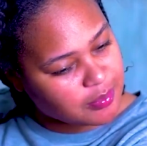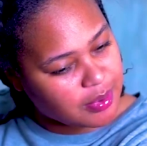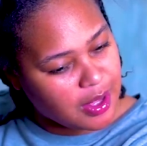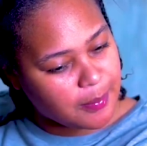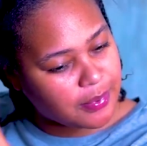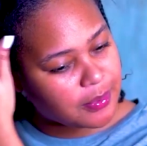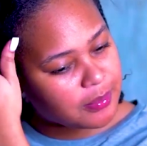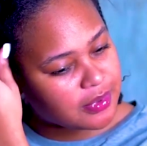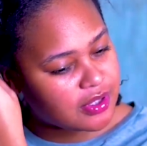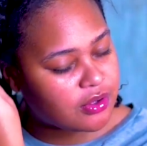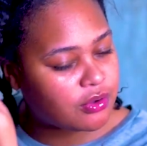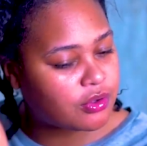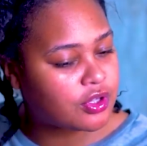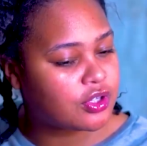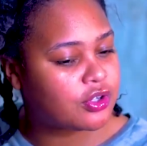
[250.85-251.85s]
peppermint
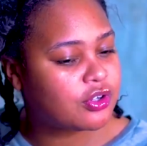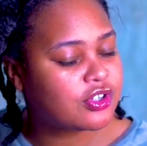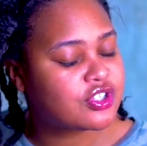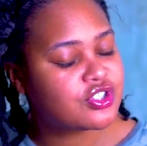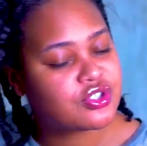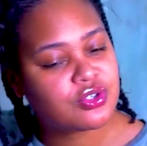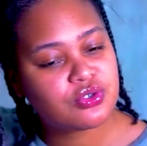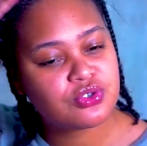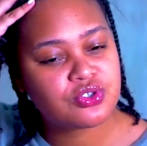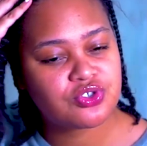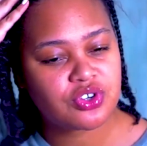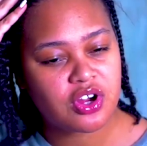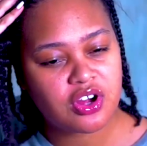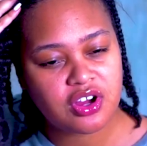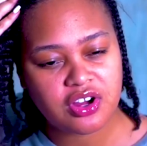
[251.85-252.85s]
oil, it's too
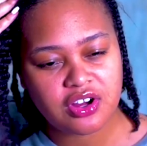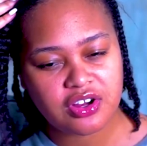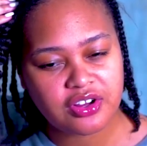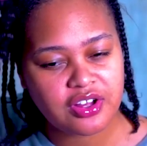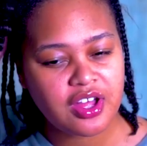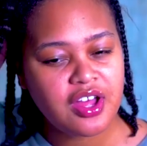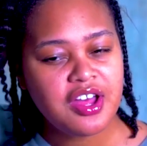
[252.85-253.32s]
strong,